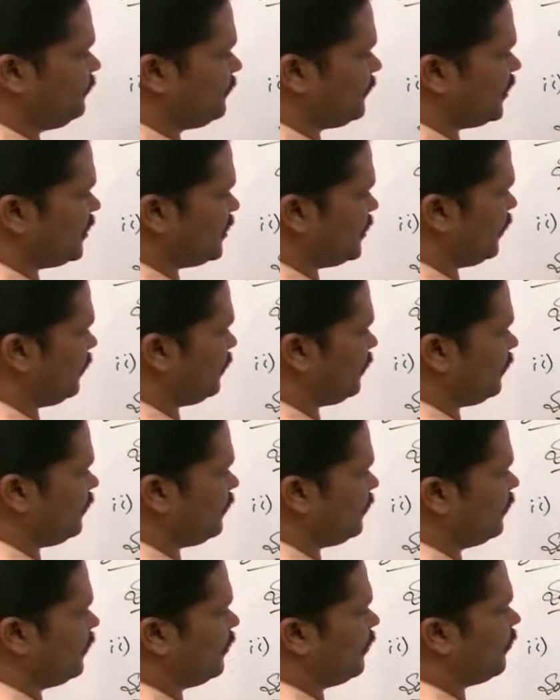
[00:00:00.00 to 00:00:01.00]
is equal to
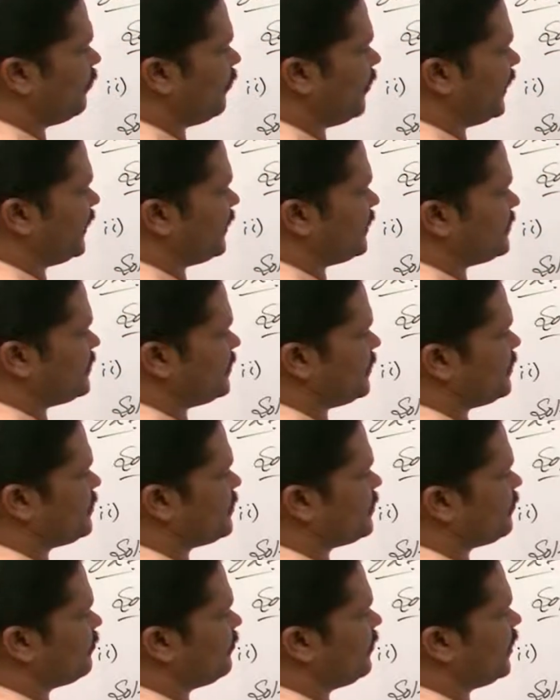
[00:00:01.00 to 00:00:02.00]
minus
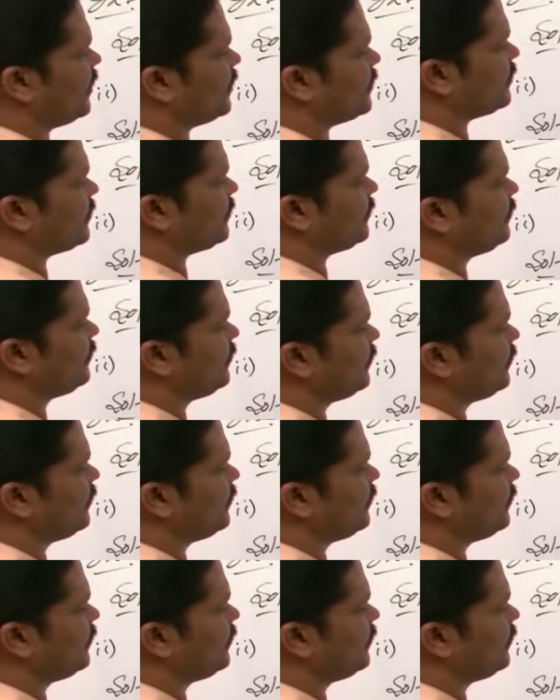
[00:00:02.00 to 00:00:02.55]
6 belongs to